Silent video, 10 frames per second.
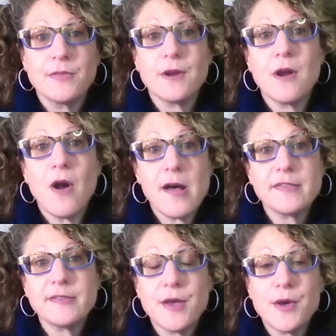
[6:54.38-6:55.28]
There are
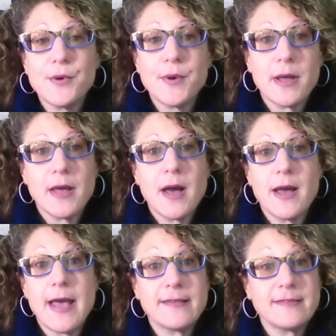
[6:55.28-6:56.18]
also
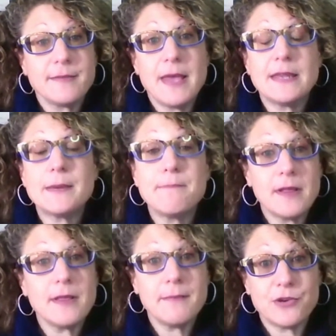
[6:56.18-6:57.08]
estimated
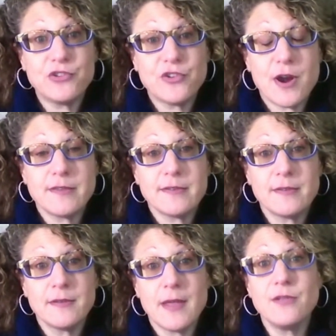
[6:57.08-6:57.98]
millimeter
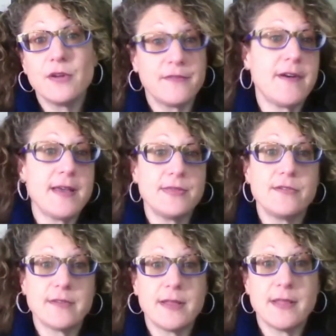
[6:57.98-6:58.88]
charts, and you can find
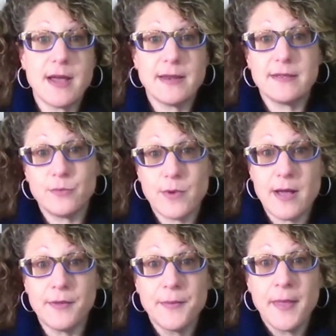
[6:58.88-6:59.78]
those online as
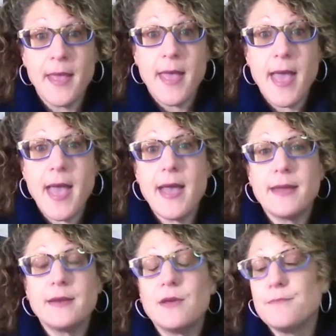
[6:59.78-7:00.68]
well.
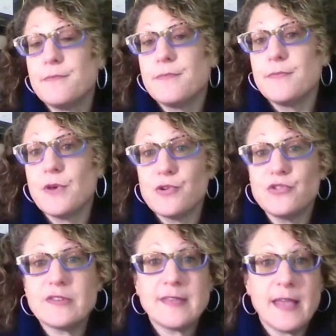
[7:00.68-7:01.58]
And those just